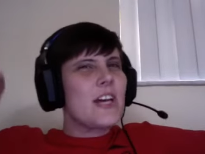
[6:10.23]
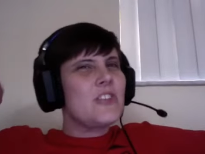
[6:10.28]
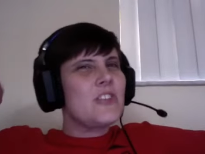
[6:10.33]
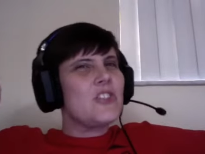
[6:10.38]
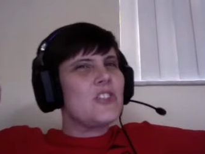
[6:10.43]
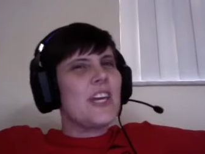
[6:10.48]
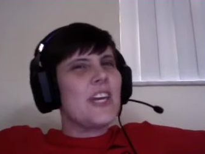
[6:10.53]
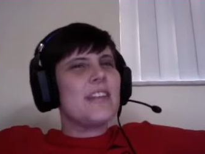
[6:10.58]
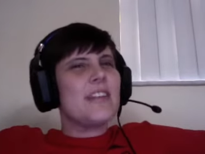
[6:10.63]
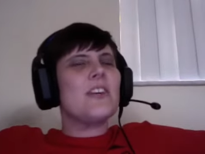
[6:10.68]
I
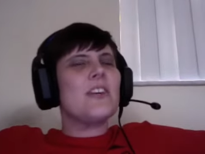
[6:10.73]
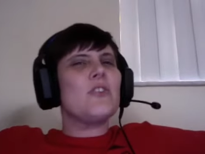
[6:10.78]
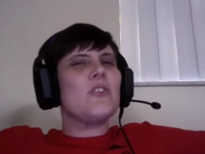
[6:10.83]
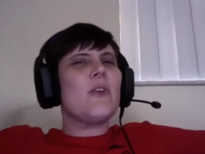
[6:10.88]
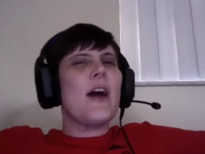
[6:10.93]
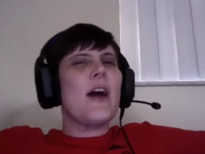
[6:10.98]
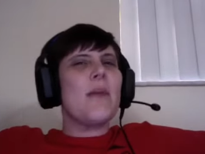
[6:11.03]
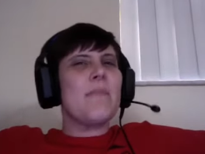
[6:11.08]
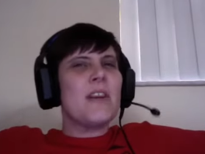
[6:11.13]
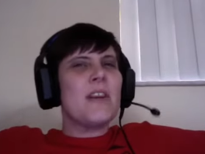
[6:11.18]
just can't tell
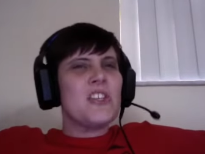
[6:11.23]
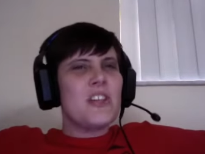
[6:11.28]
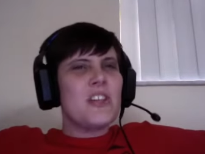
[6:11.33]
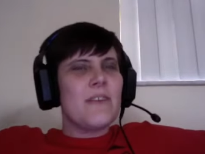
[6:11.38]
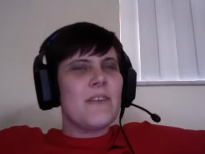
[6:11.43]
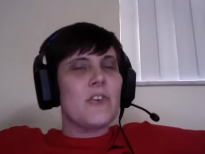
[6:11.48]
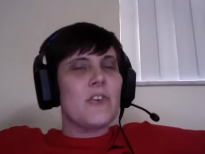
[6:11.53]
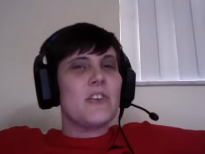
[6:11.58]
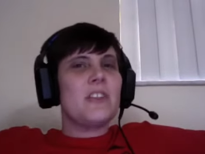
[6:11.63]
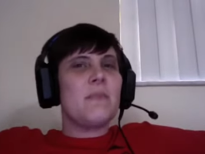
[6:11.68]
you how much
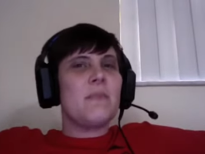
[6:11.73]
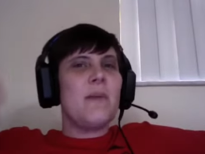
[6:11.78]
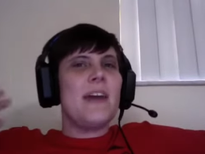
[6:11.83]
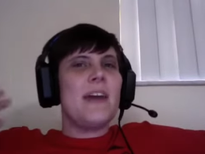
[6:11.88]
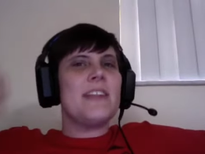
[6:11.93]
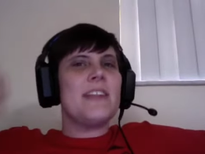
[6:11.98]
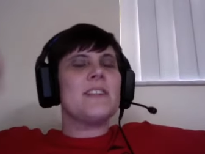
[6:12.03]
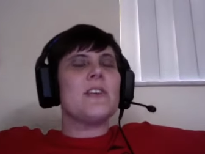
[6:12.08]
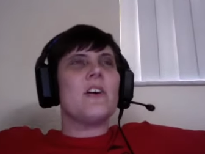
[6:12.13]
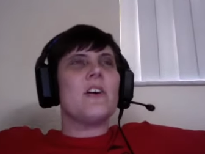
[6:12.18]
effort. It
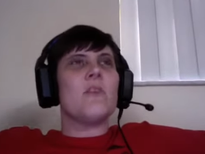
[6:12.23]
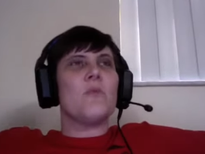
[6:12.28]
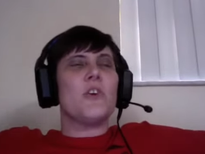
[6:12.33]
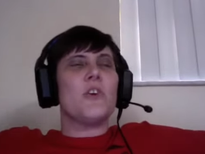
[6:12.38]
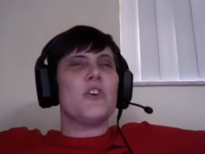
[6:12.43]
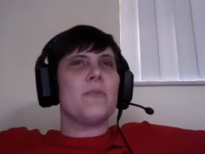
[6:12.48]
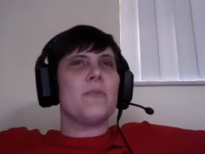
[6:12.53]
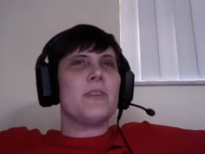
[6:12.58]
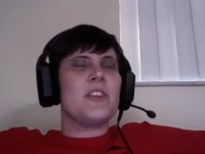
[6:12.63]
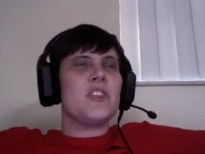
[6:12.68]
depends on
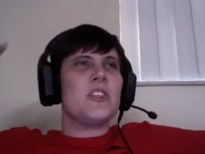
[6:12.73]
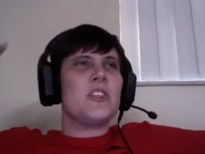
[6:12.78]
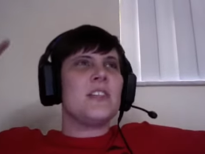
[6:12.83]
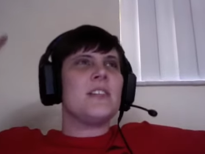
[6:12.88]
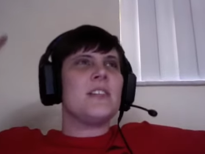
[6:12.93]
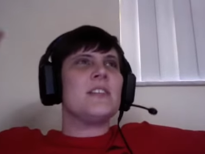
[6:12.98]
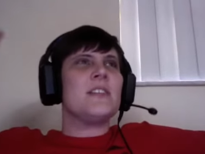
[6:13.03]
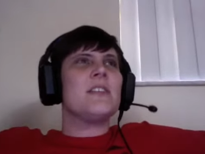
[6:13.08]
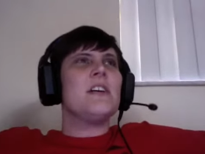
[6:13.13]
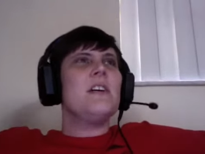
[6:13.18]
what your budget
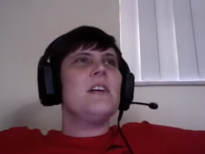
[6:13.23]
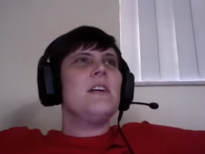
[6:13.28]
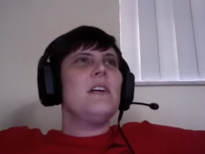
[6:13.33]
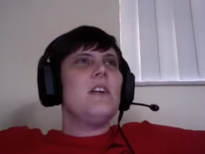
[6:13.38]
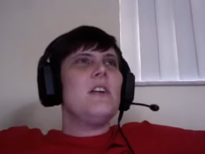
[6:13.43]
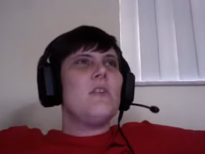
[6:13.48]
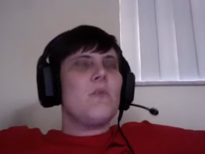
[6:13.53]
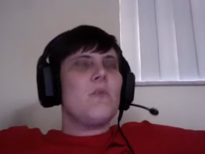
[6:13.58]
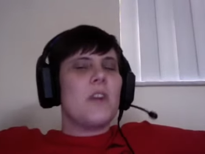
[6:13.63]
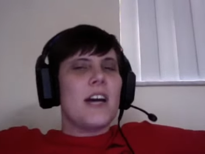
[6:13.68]
is,
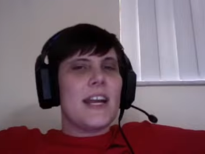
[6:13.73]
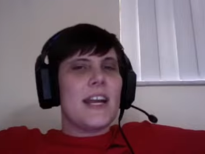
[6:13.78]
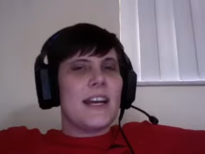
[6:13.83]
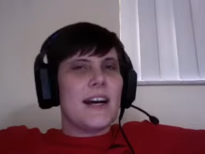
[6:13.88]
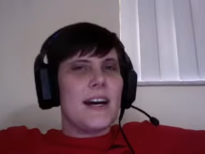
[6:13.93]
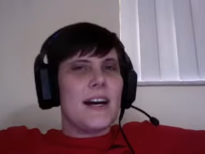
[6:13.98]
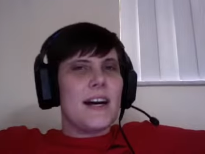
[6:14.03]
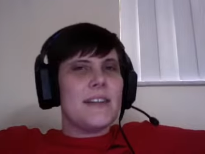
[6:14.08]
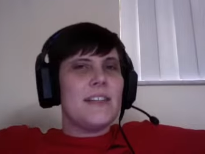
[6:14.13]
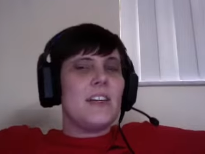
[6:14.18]
what kind of
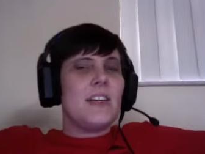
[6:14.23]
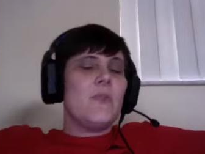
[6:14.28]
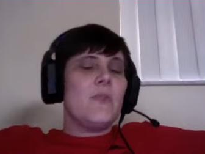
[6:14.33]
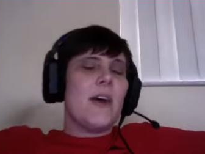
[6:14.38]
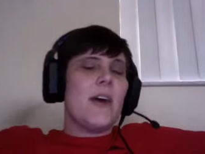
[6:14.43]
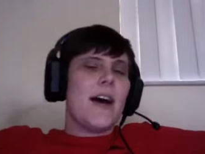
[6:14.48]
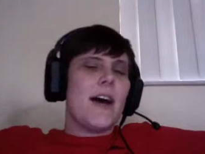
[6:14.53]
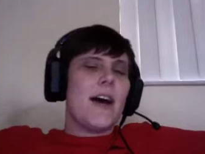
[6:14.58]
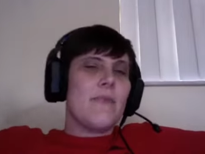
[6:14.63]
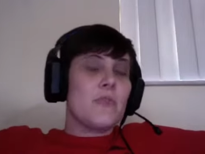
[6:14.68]
content you
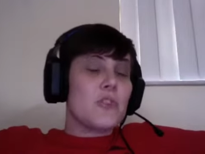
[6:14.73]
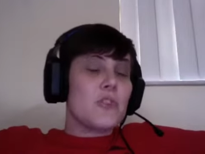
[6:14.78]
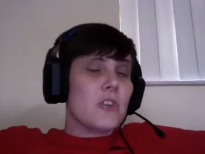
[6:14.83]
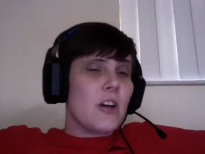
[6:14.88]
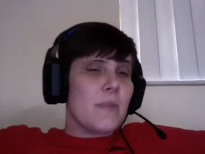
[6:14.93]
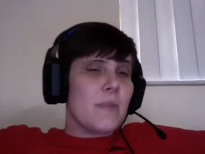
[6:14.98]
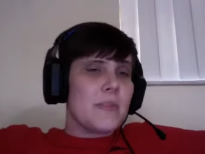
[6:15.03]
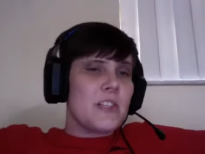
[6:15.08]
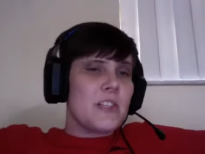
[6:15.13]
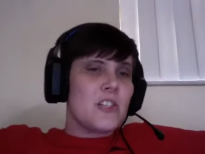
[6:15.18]
have, what your
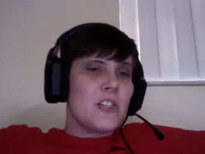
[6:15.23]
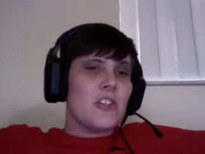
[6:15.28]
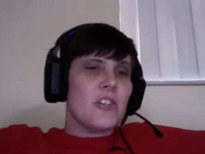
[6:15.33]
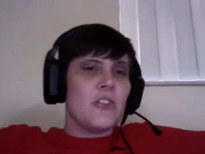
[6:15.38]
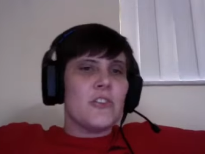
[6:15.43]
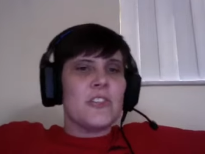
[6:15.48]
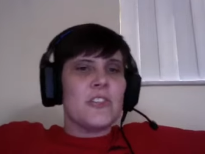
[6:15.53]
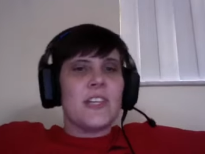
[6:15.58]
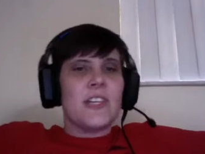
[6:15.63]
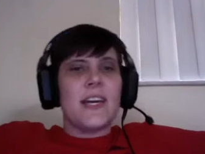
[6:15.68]
competition
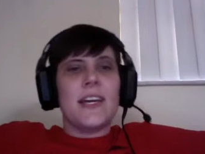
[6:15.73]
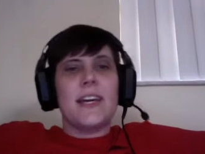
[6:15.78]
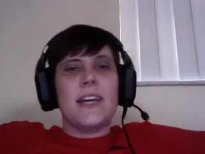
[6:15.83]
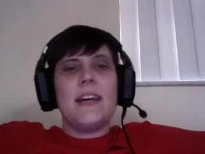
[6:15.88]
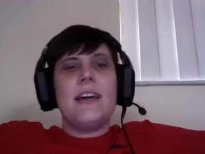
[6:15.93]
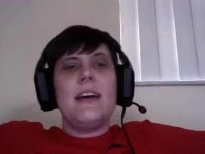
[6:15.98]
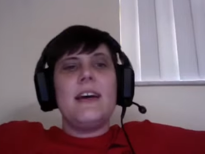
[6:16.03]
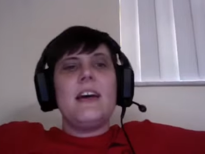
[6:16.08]
looks like.